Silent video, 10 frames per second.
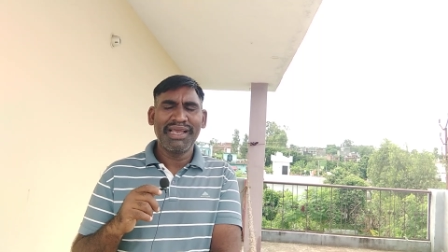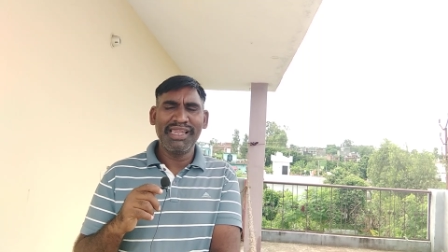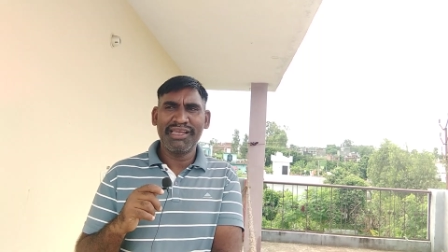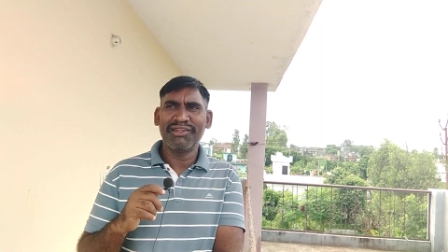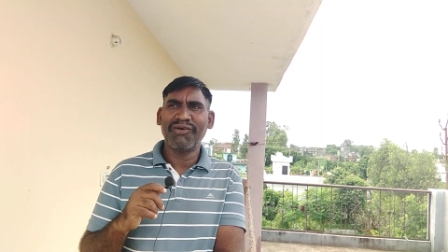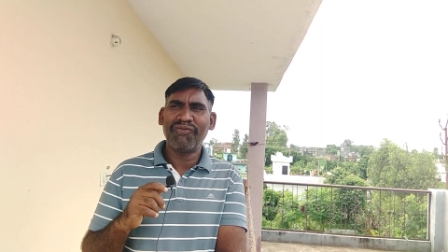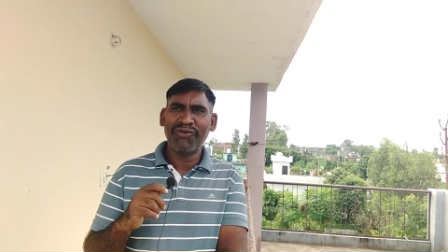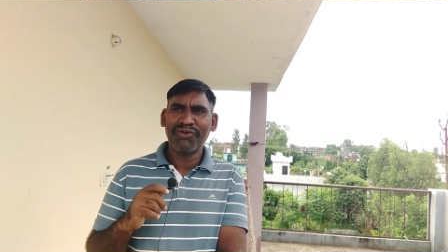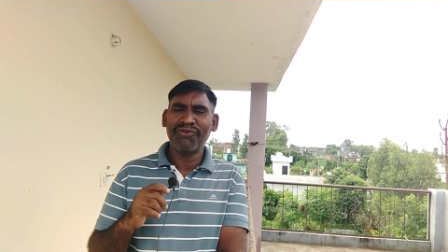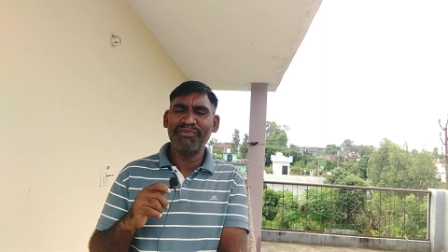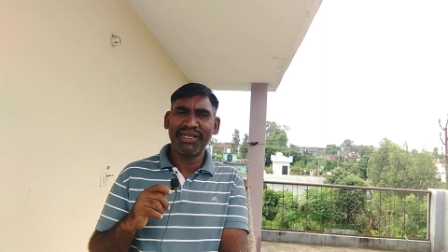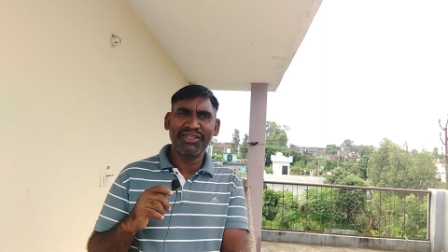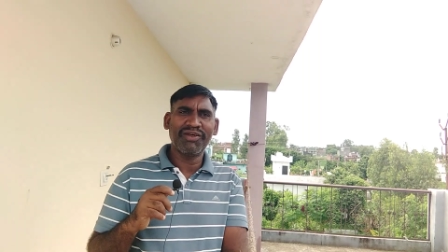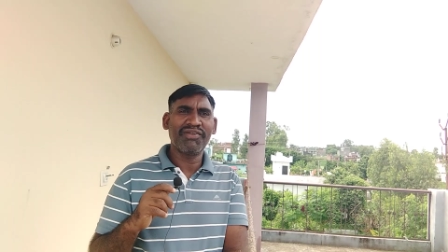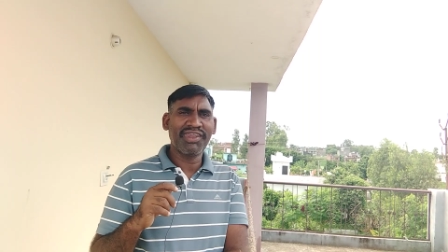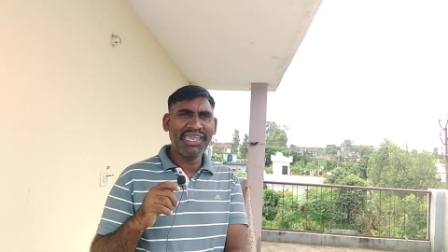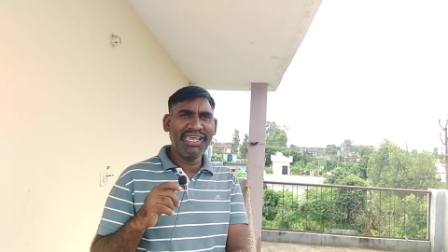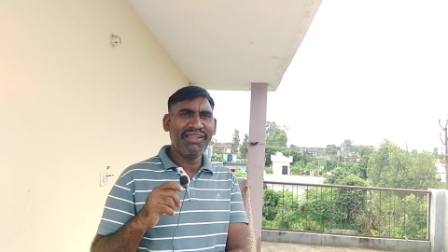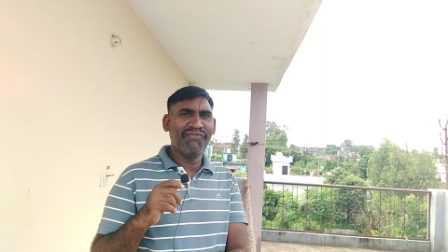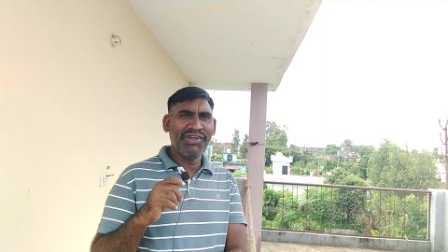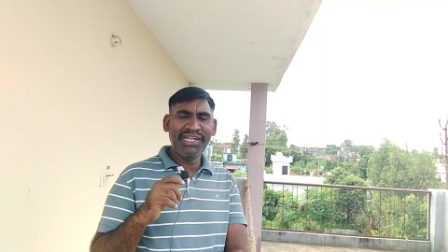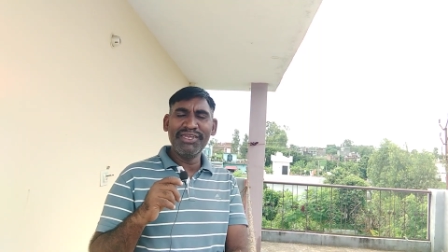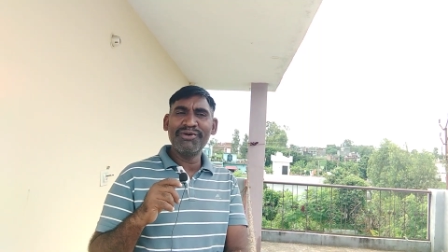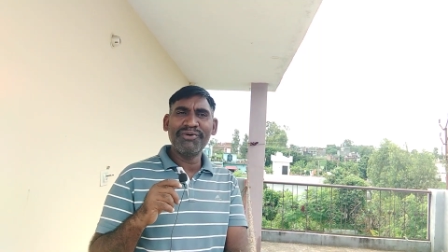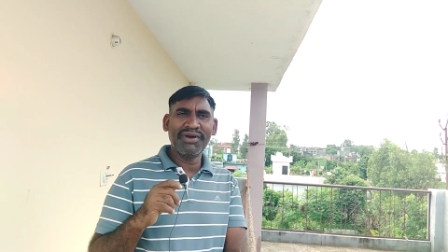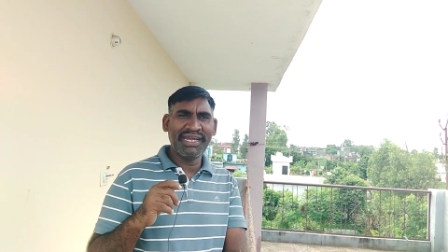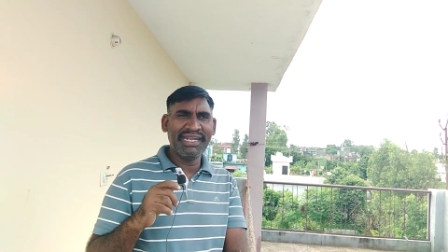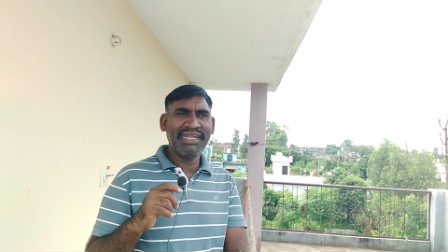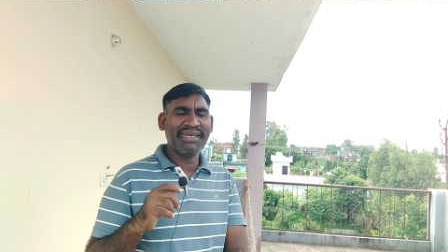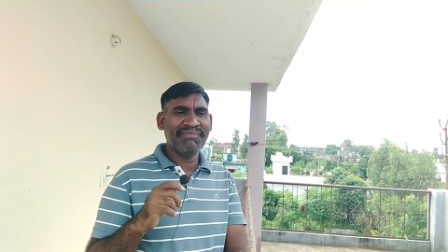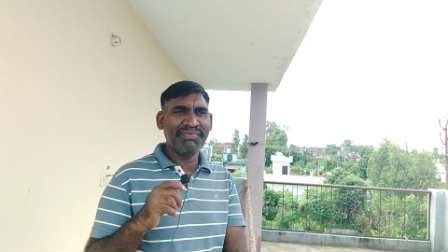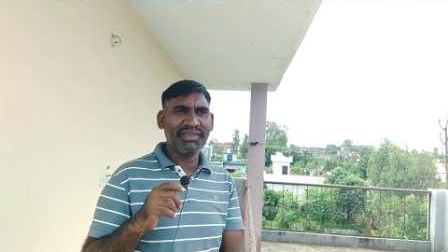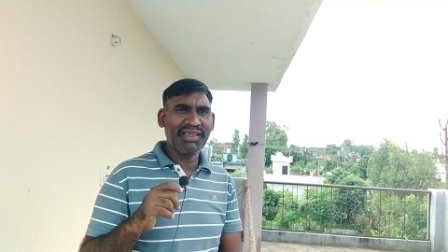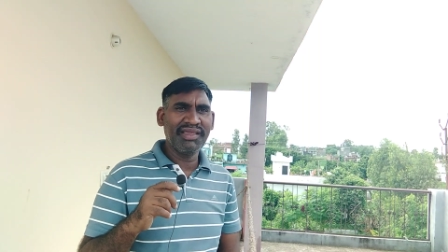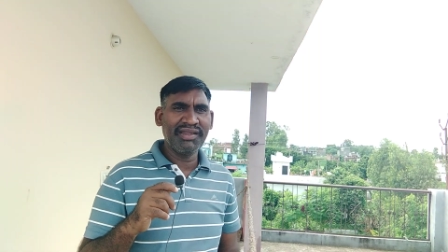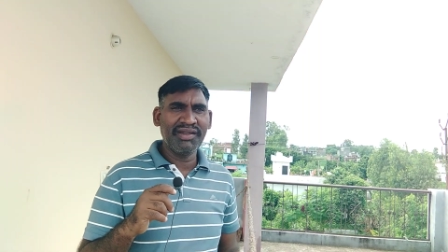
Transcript: clicking the photo, making the reel, video, and um,